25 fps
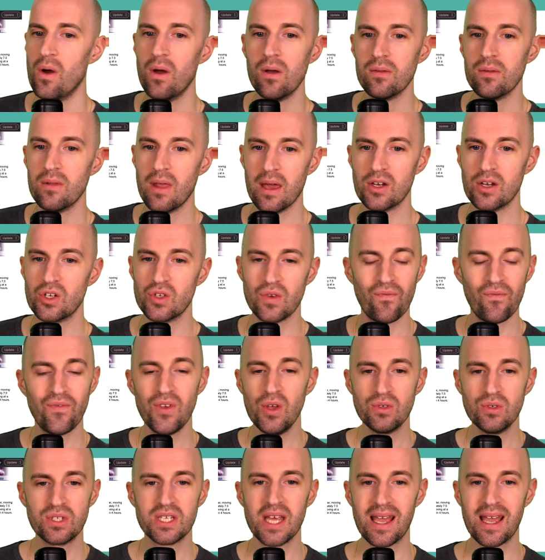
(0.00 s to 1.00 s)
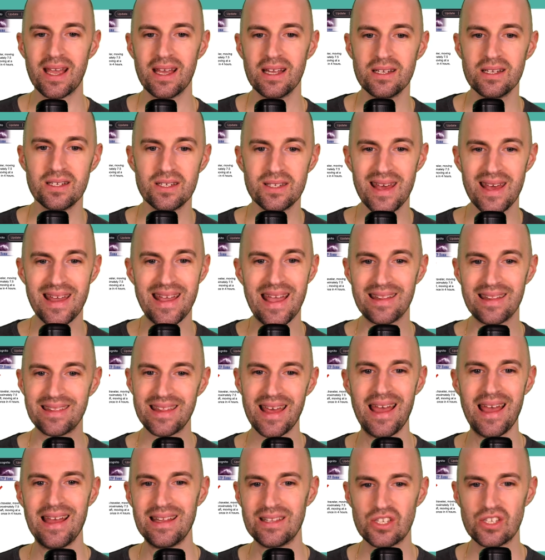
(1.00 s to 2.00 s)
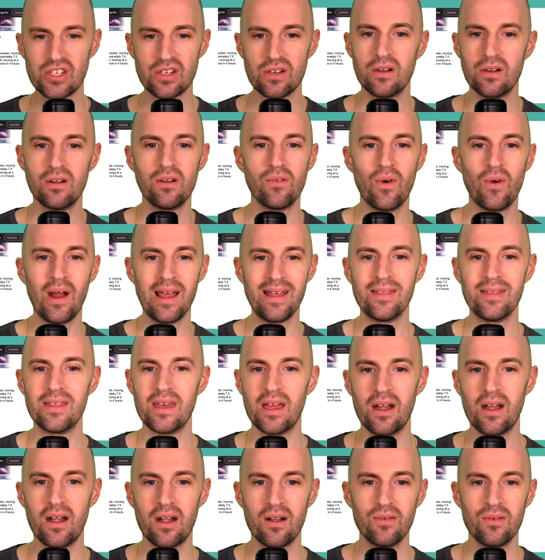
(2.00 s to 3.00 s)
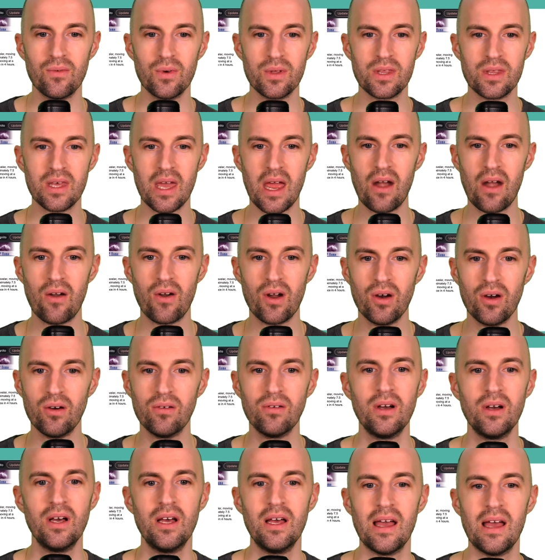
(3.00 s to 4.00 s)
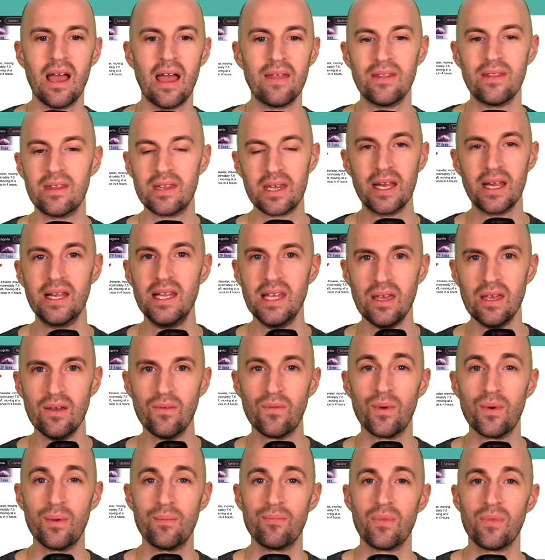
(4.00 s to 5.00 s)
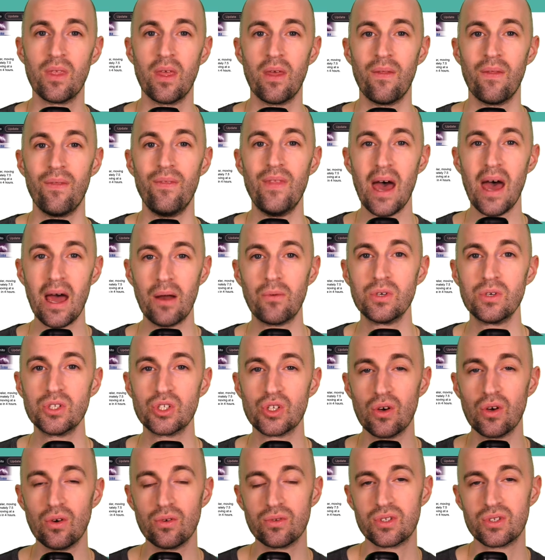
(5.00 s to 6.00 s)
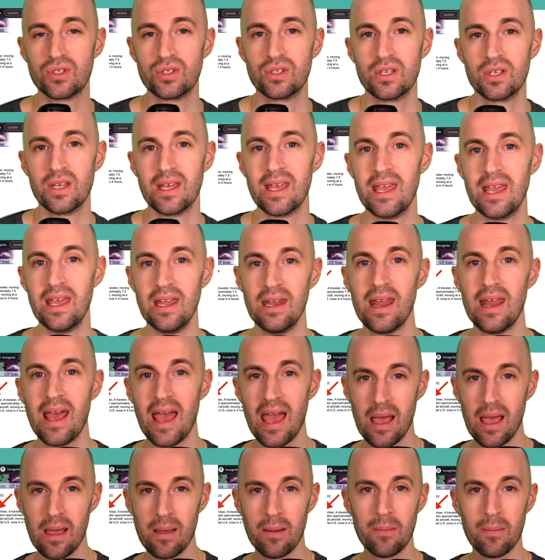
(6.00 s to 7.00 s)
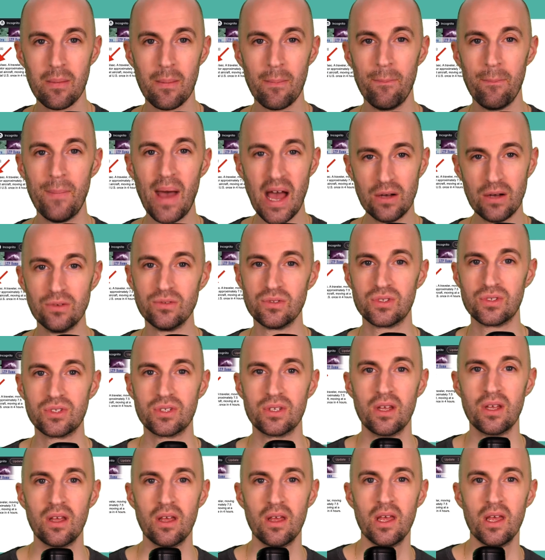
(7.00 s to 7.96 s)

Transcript: a few seconds, they get the answer right there with the arrow, and then they leave. That results in a bounce.